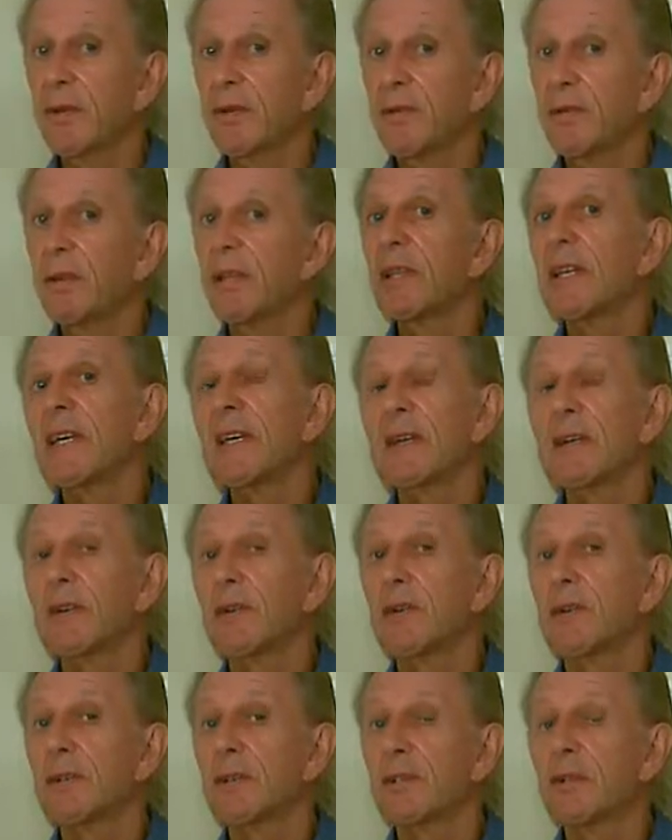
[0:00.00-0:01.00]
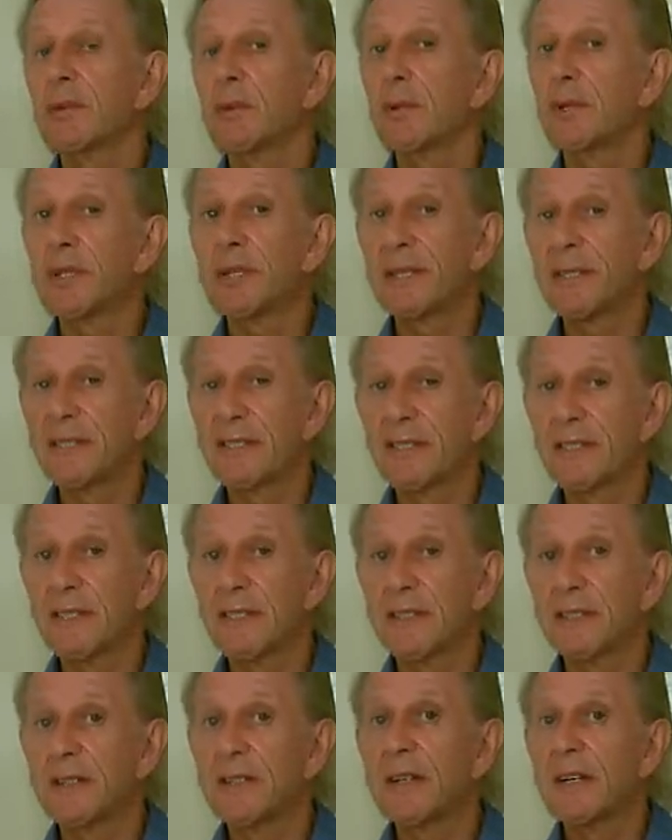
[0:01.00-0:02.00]
are really going to want to
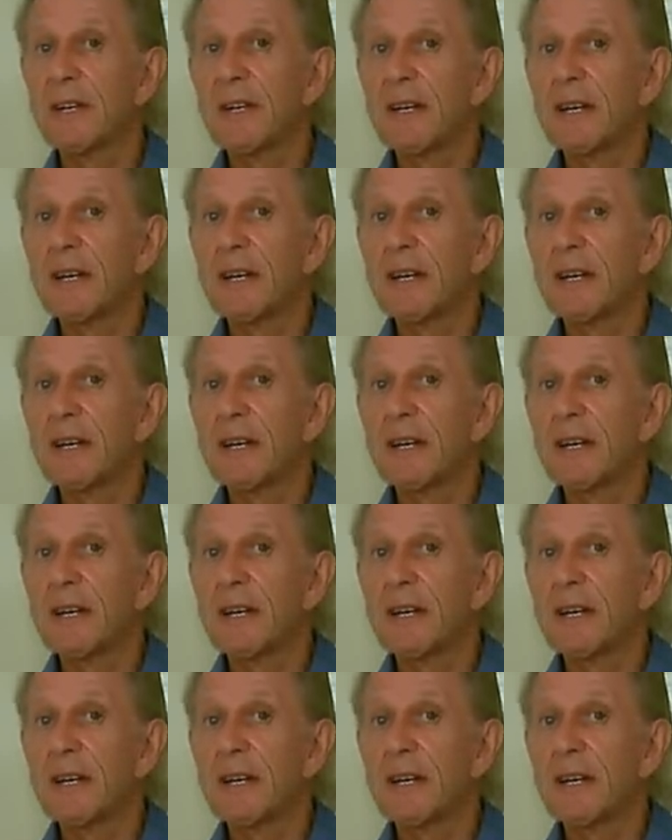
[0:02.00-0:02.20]
consider